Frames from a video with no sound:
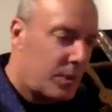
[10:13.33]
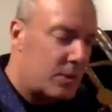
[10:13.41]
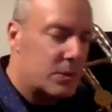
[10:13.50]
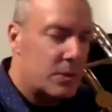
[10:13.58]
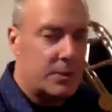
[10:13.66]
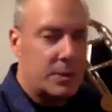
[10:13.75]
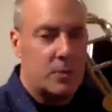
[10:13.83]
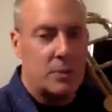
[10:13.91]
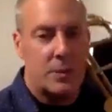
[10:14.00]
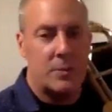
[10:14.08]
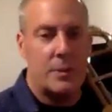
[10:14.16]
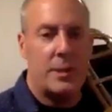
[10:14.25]
So I want to
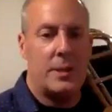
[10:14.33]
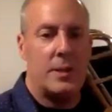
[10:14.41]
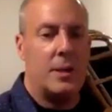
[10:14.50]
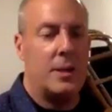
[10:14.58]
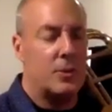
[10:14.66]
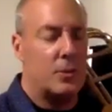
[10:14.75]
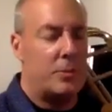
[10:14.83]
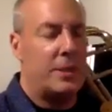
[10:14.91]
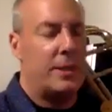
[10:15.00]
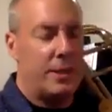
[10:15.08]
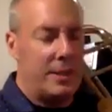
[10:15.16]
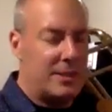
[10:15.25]
work with it a little
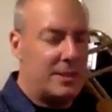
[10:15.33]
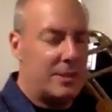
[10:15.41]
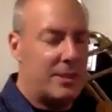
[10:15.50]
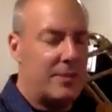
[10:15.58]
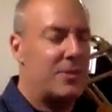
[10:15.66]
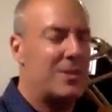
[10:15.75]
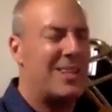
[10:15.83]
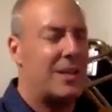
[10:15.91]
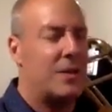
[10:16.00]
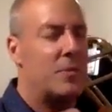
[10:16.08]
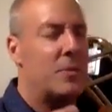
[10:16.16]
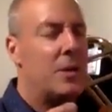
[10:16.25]
bit until I feel like
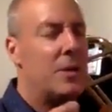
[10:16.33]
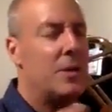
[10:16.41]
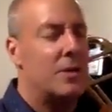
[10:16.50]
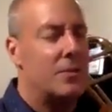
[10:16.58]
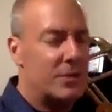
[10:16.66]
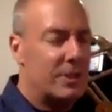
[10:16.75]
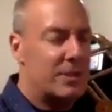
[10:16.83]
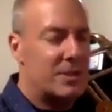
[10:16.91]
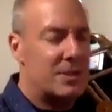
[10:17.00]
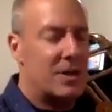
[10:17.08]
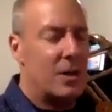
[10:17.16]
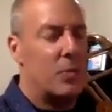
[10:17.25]
I'm really
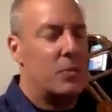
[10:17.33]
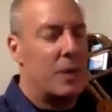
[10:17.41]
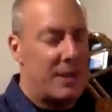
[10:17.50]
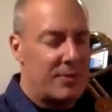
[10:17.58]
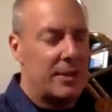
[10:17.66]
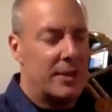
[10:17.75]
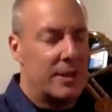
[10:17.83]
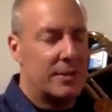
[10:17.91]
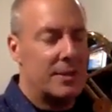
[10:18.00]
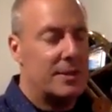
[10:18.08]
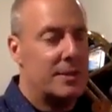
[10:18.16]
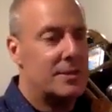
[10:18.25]
just arriving there
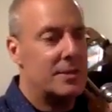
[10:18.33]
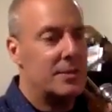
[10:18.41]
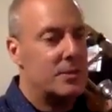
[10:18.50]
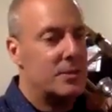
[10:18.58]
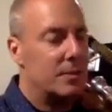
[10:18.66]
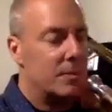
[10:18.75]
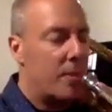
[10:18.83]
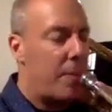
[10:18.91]
and it's in tune.